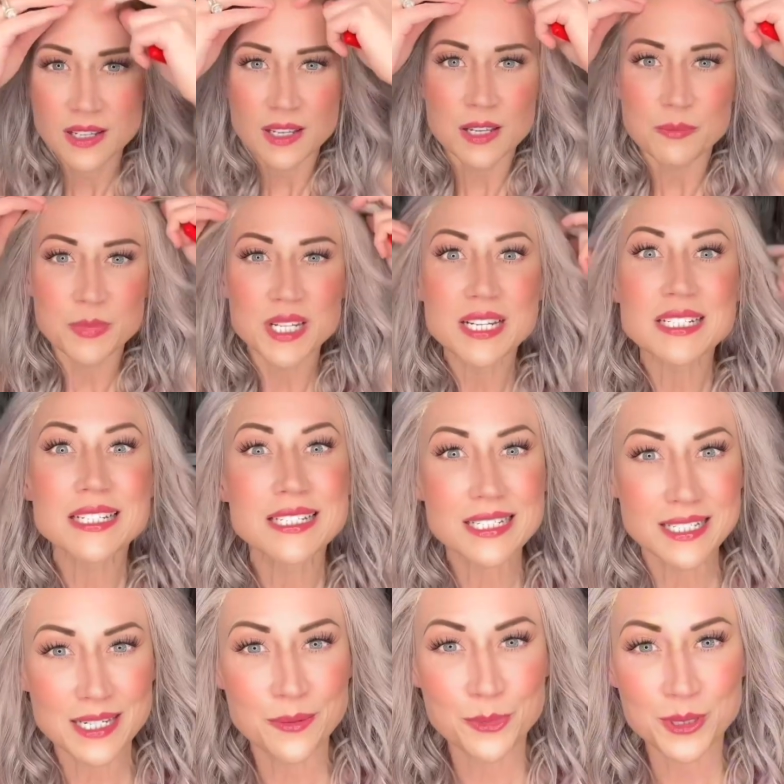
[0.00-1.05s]
Because it's a
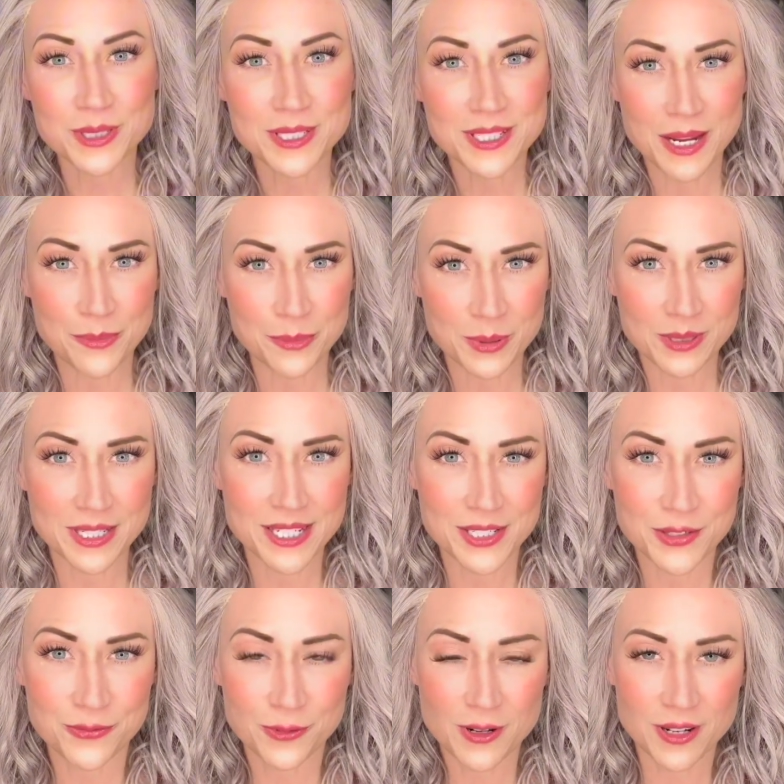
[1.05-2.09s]
temple to temple lace
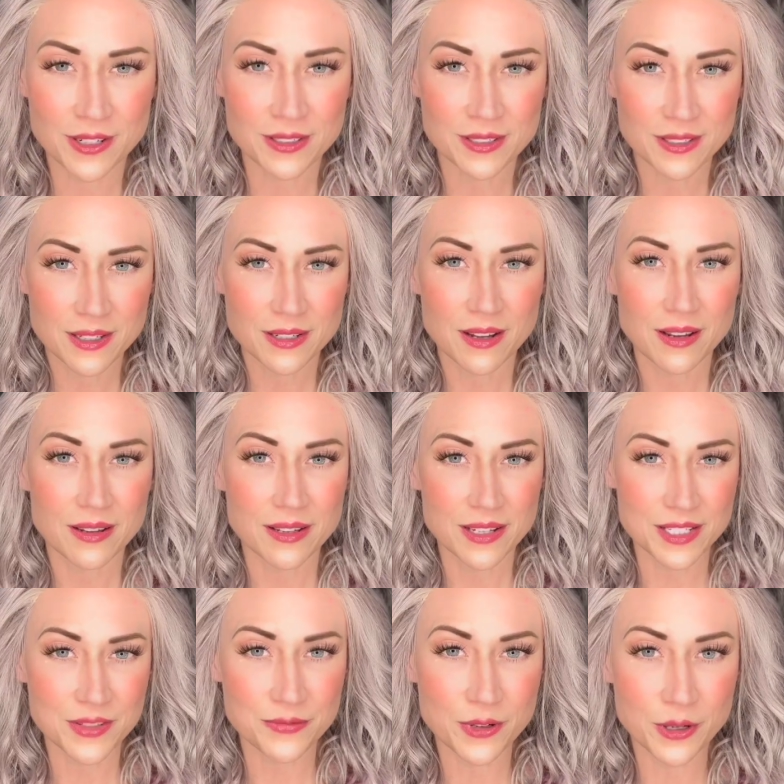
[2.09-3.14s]
front,
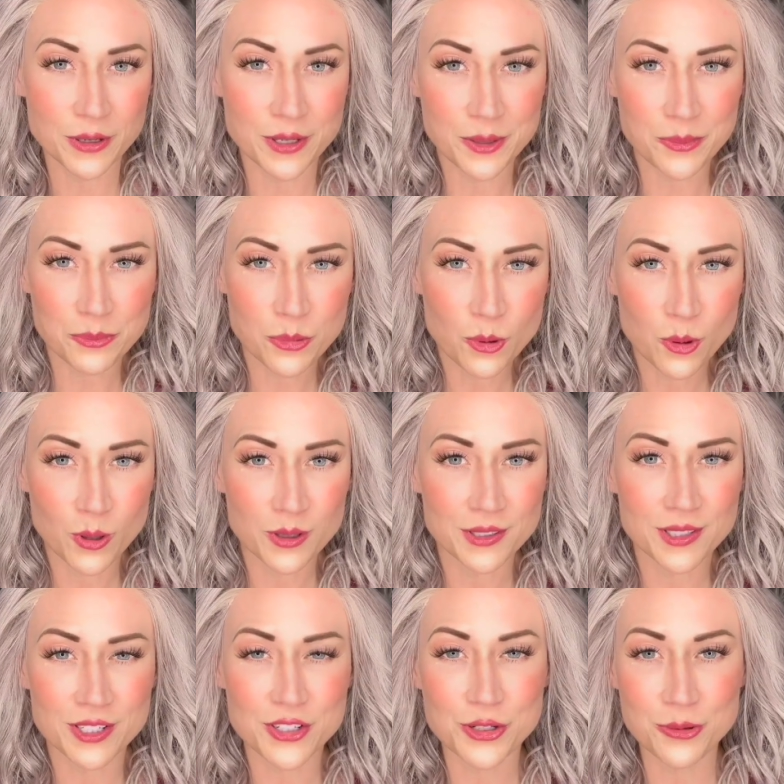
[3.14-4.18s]
it's very important
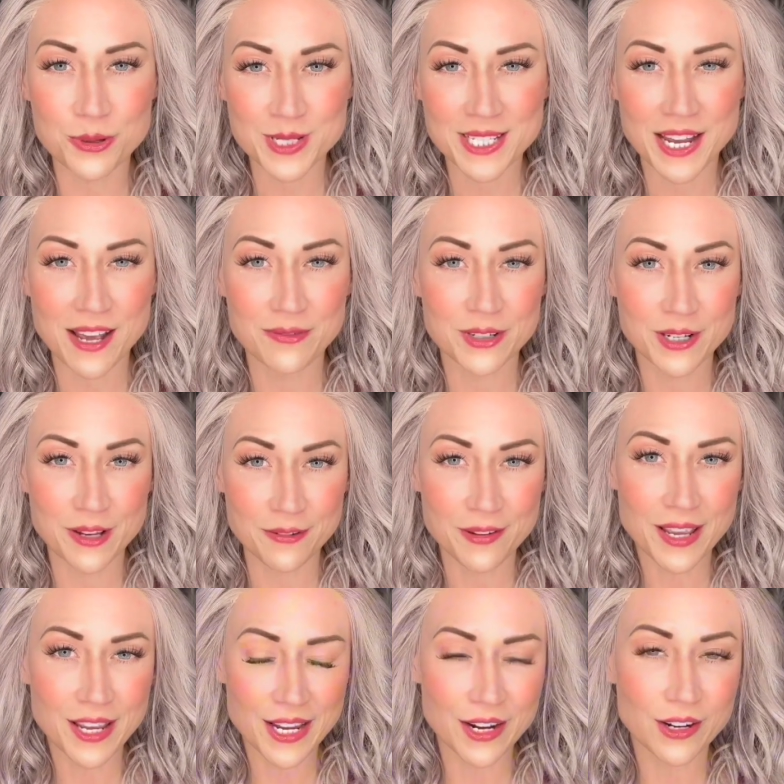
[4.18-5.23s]
that you always have enough
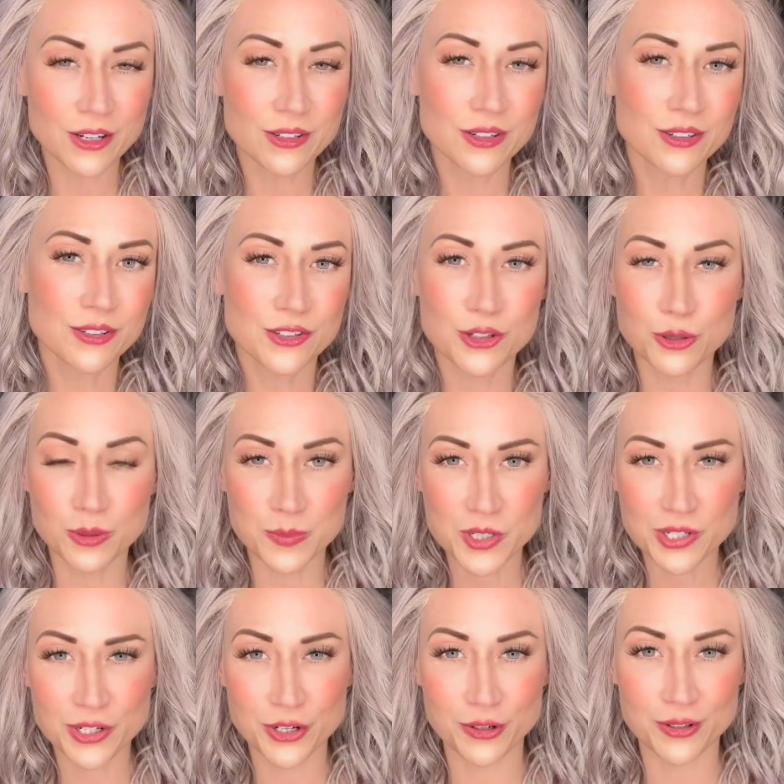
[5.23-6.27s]
hair to
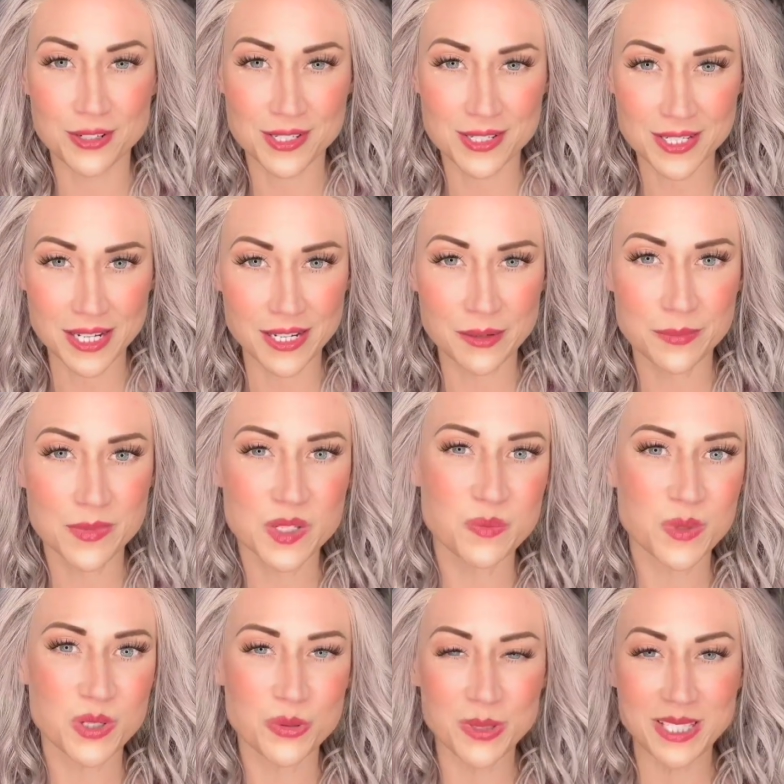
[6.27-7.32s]
obscure the seams
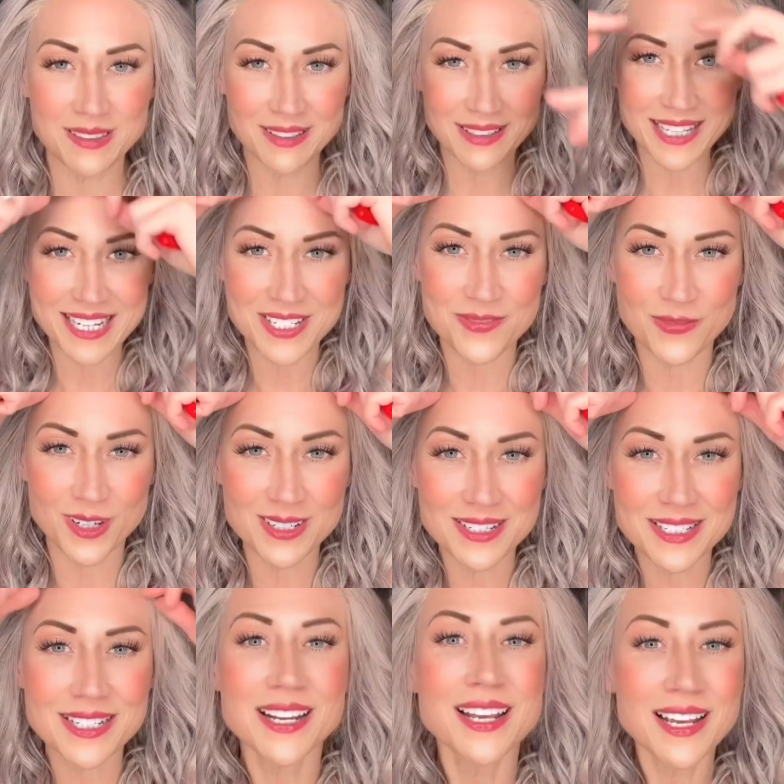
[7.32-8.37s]
between the lace front
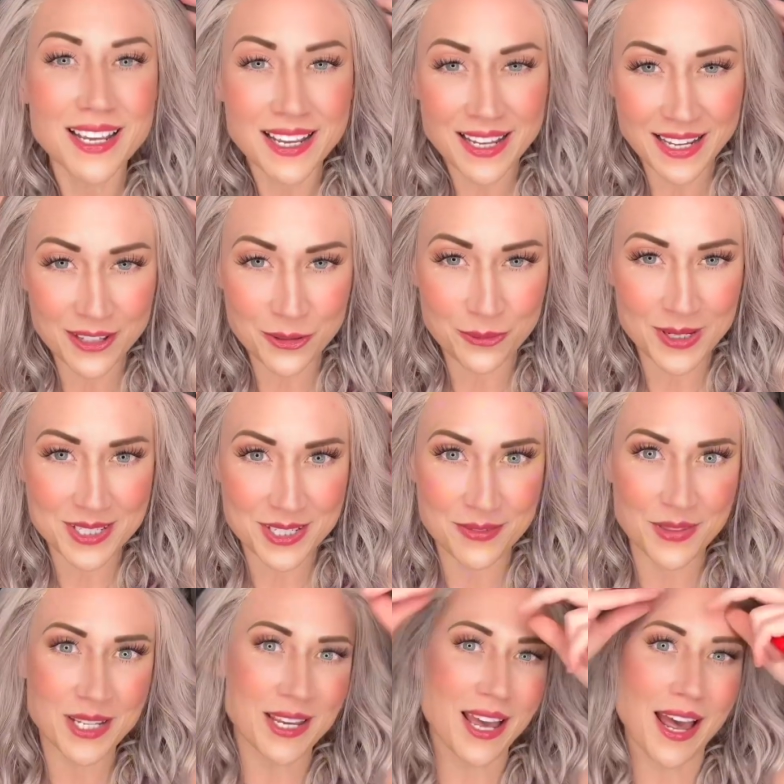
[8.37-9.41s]
and the rest of
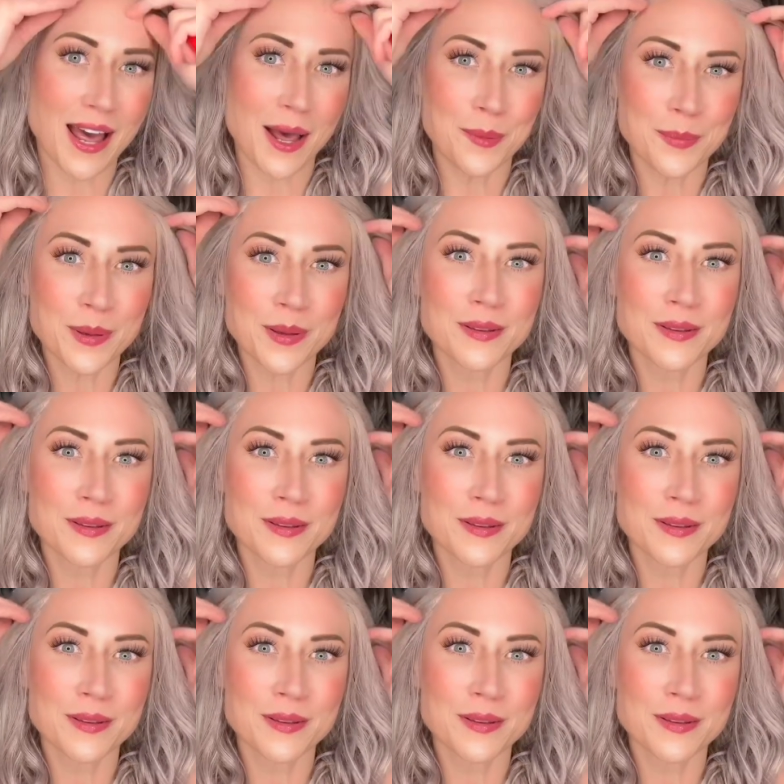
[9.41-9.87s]
the cap.